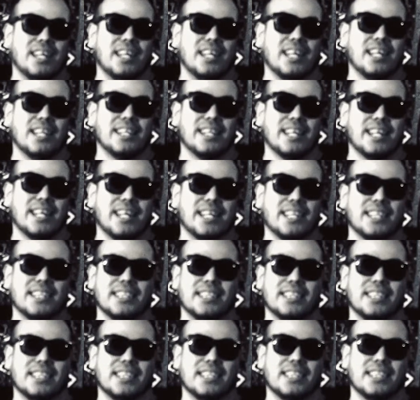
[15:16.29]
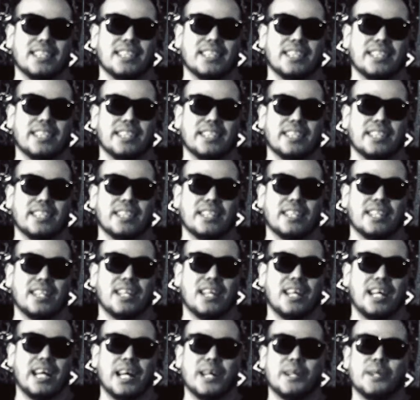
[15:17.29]
And then
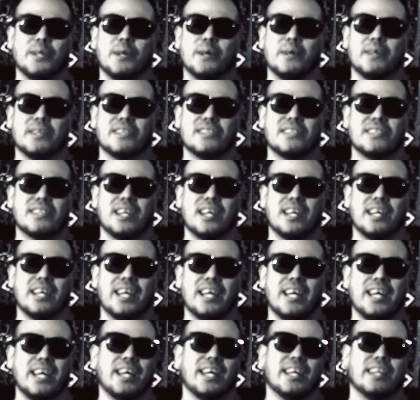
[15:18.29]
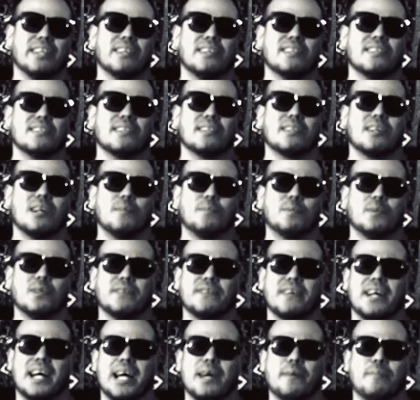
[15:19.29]
I noticed that, hey, there's a couple
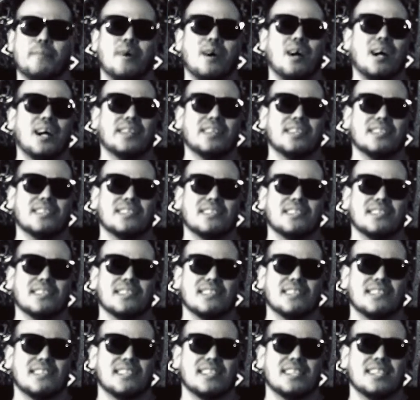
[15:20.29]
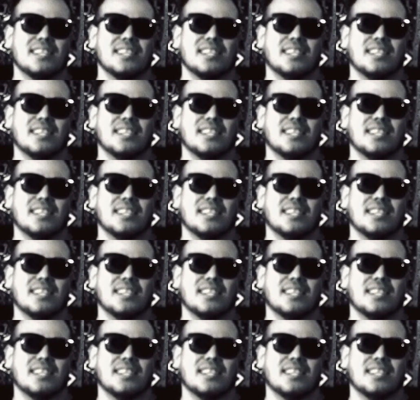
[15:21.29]
of hypotheses